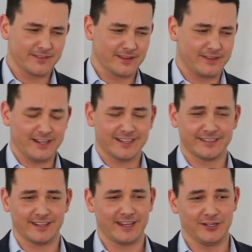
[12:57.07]
The thing is
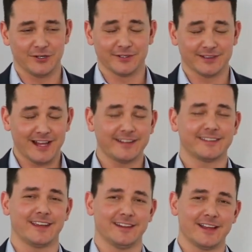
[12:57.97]
that,
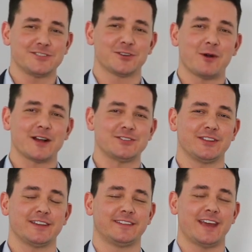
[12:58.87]
unless you're watching
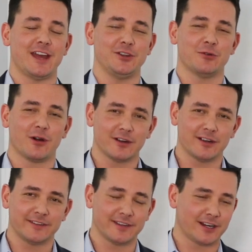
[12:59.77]
this and you are
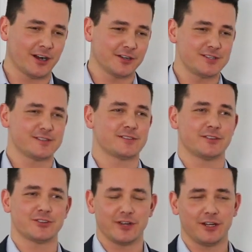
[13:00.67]
a psychologist or a
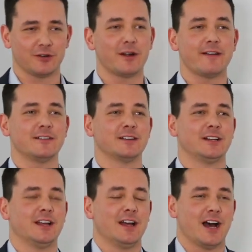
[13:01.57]
shrink or whatever,
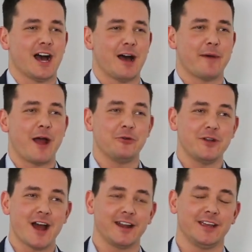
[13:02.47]
I would
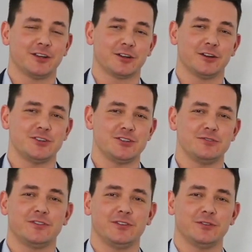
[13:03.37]
not encourage
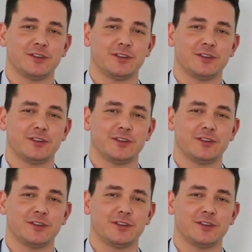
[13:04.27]
you to